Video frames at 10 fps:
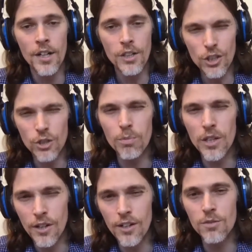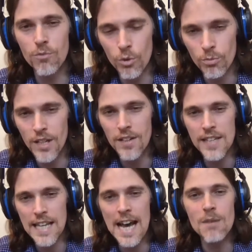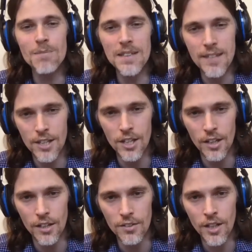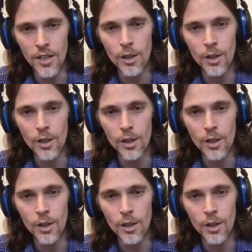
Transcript: just because we've been that meticulous,